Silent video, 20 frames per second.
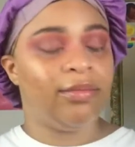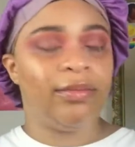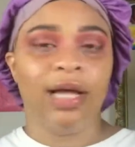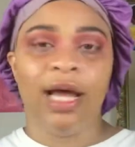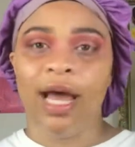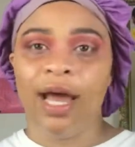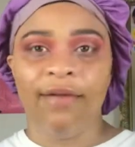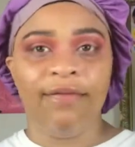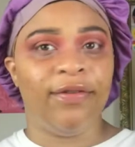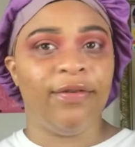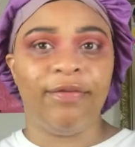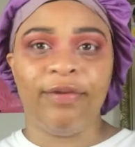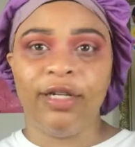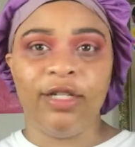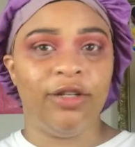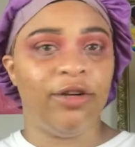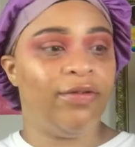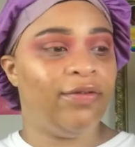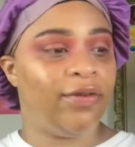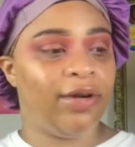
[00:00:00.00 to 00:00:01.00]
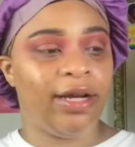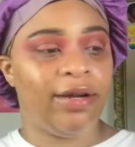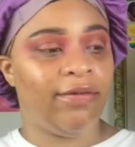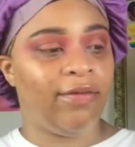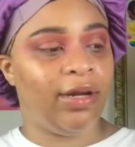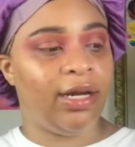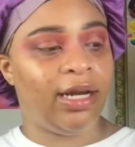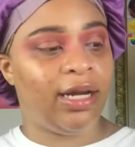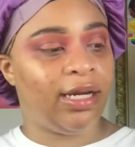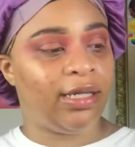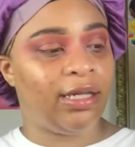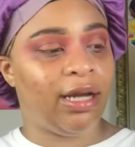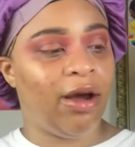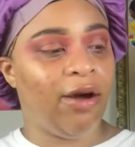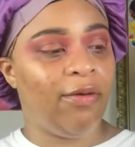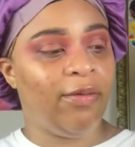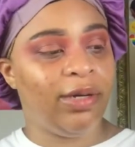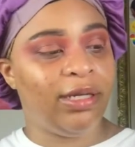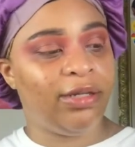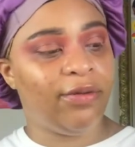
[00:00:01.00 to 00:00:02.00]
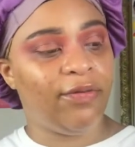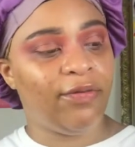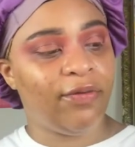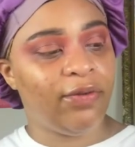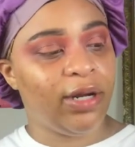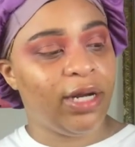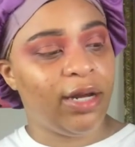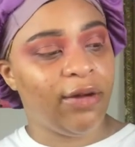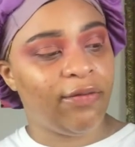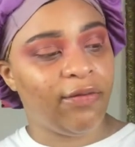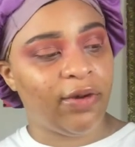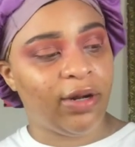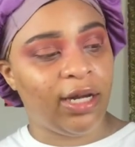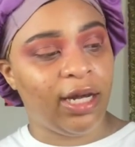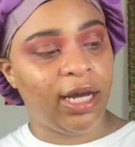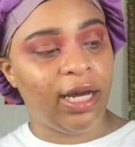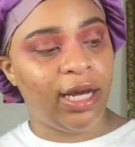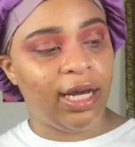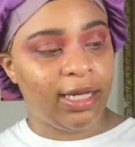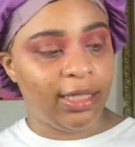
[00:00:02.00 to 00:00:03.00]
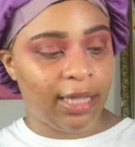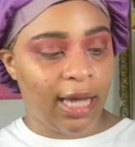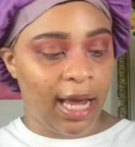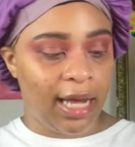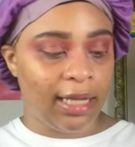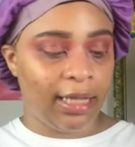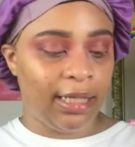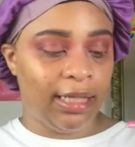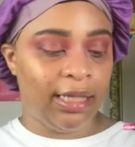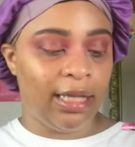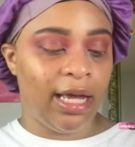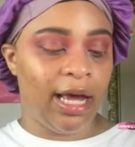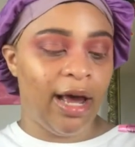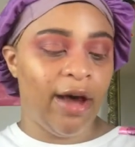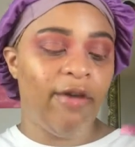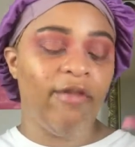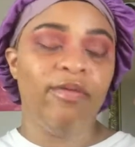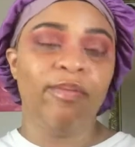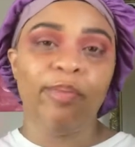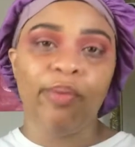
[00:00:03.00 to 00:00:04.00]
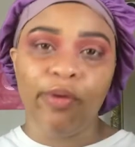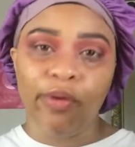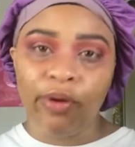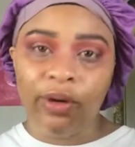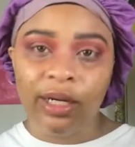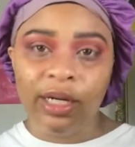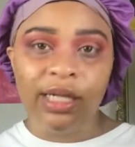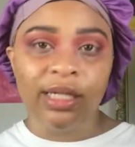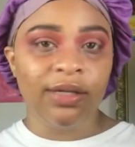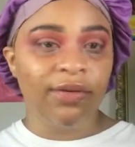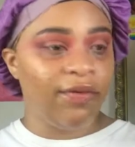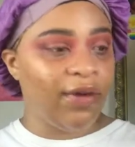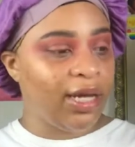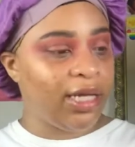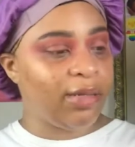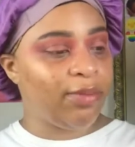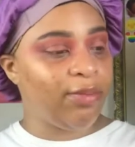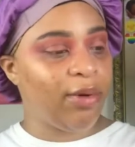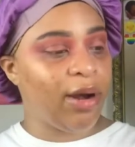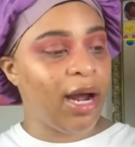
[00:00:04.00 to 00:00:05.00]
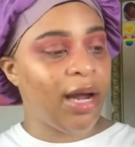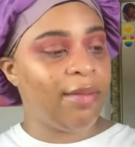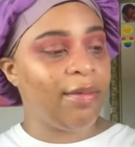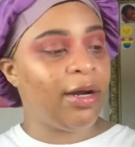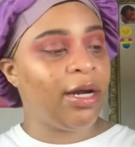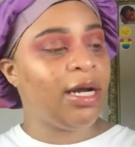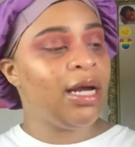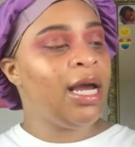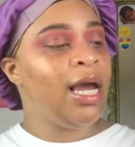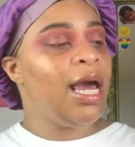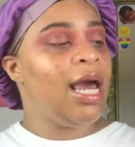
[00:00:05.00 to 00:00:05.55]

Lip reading: I have to reach over and read it because I always freaking forget exactly. The e.l.f. Poreless Face Primer.